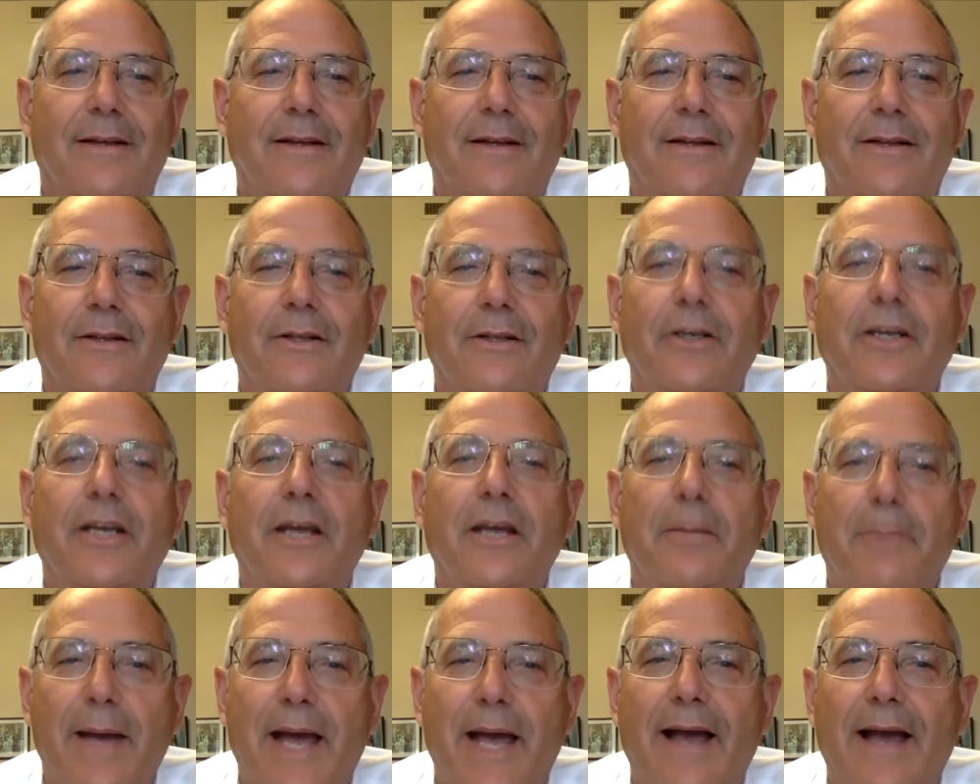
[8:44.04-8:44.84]

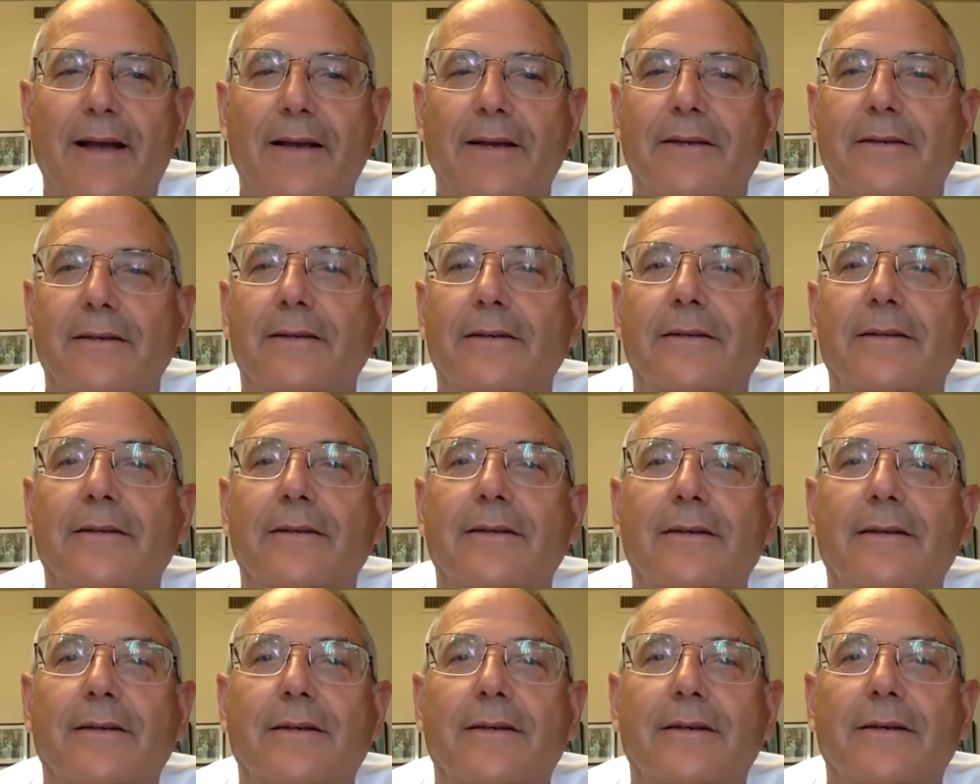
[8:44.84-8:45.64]
Looking back,
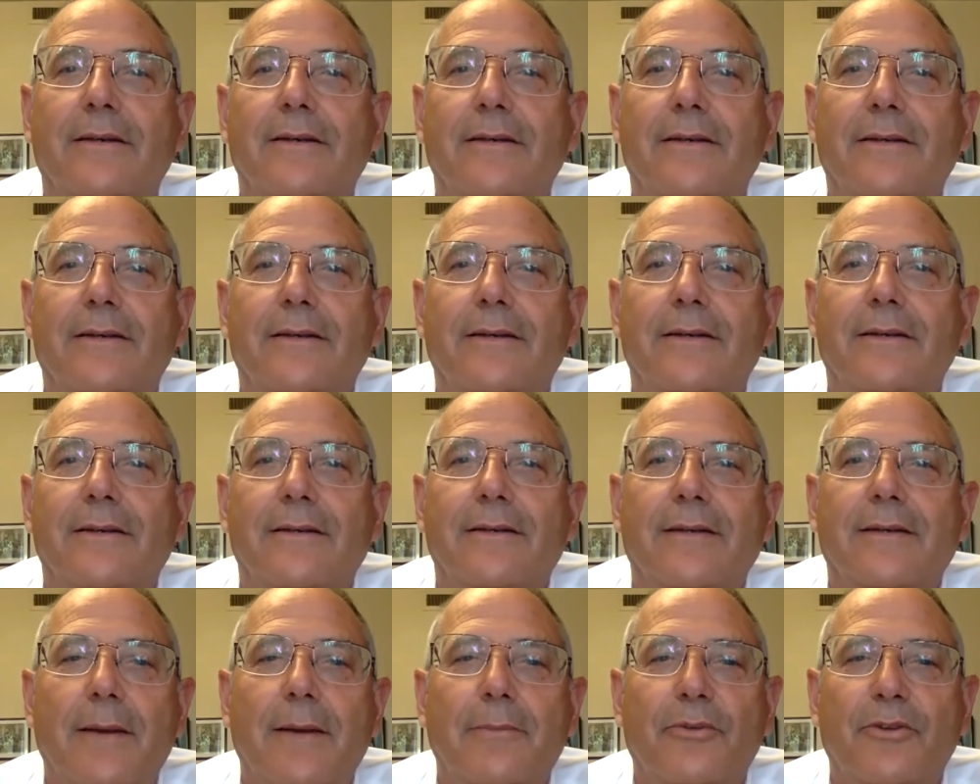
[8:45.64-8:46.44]

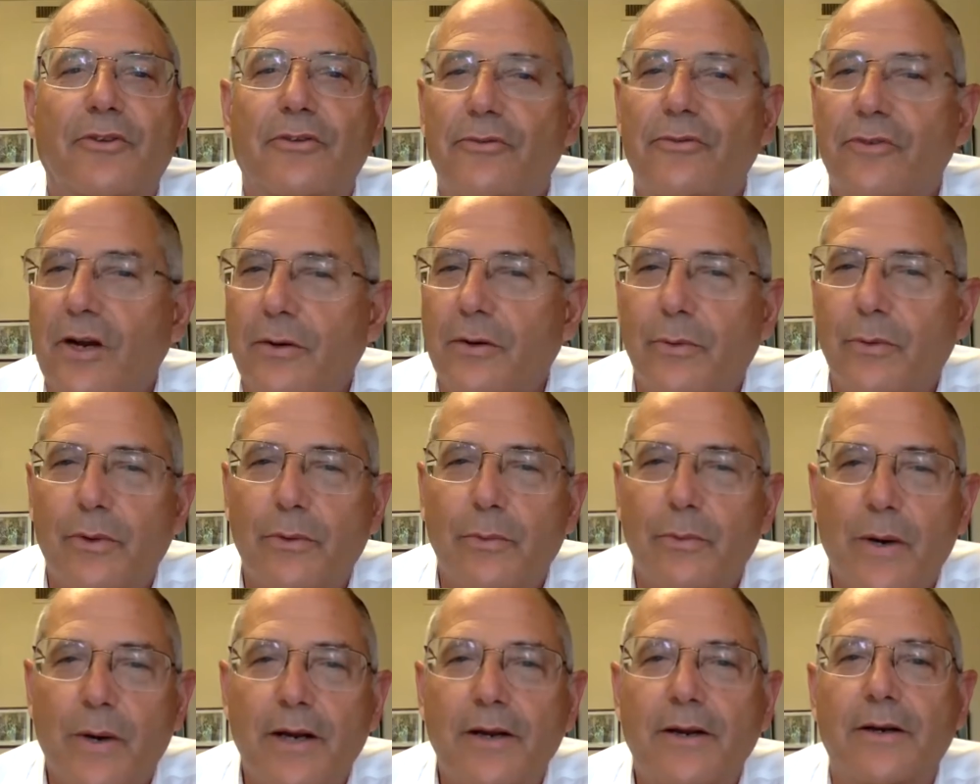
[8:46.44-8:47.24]
I'm struck with
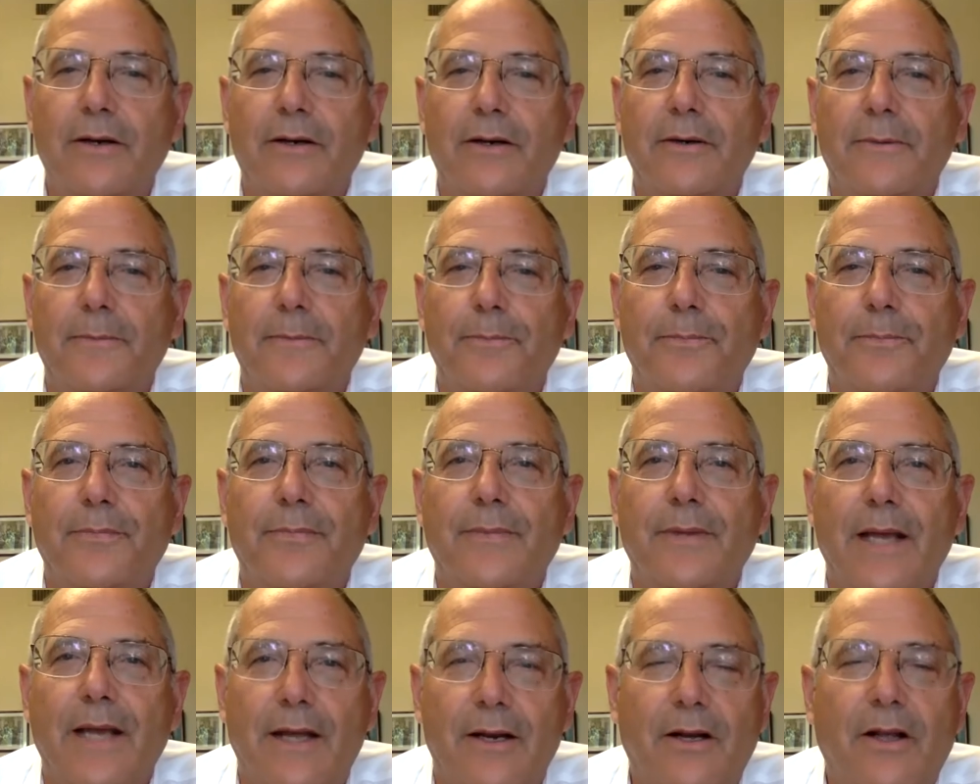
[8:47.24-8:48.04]
wonder,
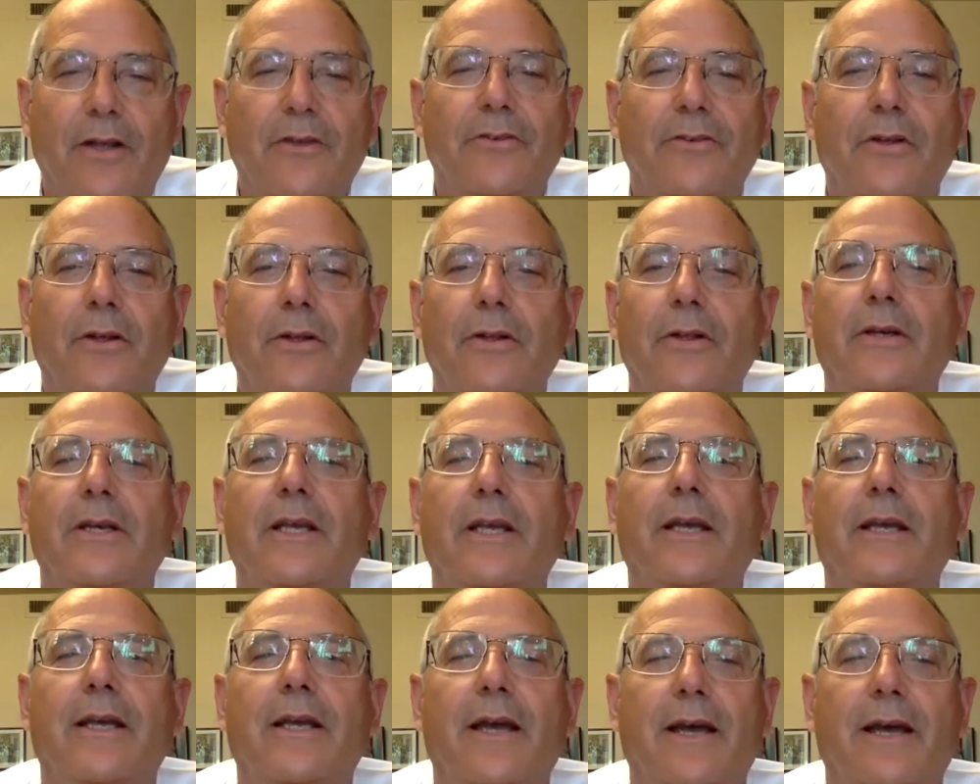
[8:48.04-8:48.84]
and also
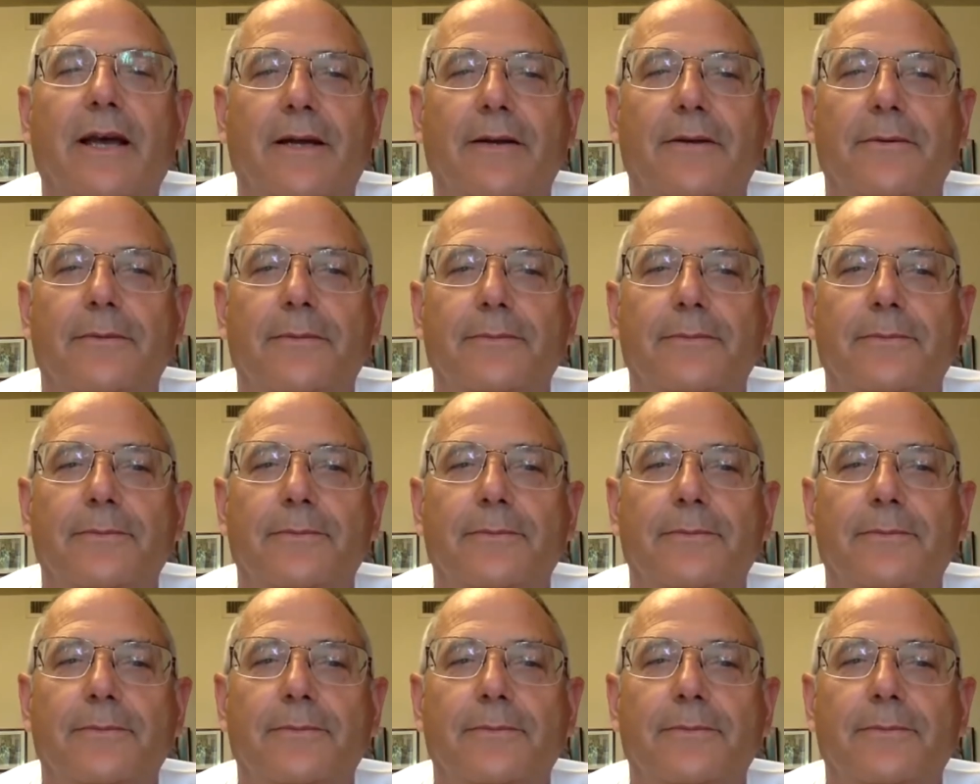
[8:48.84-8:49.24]
looking ahead.